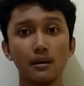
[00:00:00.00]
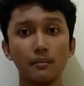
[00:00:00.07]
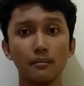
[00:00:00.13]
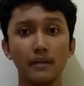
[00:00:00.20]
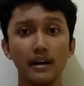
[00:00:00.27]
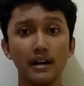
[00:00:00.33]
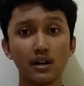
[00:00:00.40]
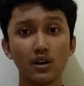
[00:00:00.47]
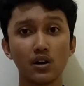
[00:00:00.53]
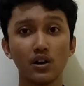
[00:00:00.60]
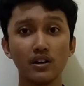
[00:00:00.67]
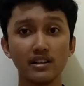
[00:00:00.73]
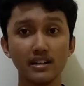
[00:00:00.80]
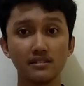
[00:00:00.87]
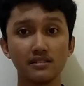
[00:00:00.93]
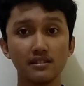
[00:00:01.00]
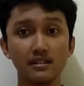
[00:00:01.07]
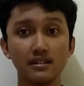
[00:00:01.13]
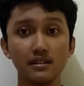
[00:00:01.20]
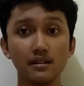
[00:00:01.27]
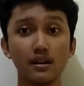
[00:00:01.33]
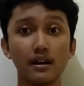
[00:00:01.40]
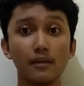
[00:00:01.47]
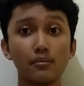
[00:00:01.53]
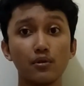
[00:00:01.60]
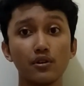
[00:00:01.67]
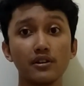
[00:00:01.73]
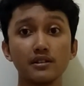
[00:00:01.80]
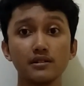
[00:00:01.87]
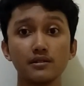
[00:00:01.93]
By connecting
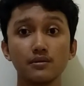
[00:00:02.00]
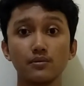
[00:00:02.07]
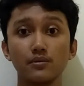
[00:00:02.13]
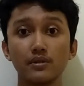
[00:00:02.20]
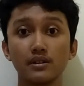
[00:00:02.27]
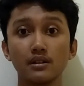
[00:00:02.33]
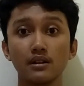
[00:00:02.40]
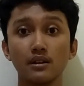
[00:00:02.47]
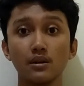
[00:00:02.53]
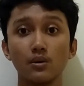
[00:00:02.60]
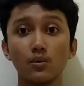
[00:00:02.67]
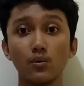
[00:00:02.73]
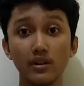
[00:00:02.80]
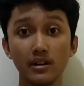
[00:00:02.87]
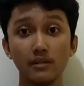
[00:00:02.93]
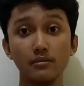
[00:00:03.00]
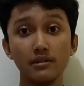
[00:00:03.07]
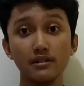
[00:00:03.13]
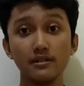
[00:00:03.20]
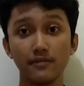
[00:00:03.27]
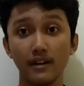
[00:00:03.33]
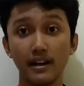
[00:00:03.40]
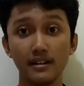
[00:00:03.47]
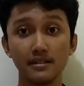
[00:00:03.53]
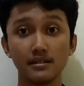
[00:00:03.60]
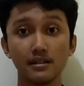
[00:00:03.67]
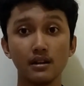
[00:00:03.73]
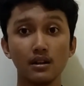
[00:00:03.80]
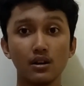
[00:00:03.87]
employees with wearable devices,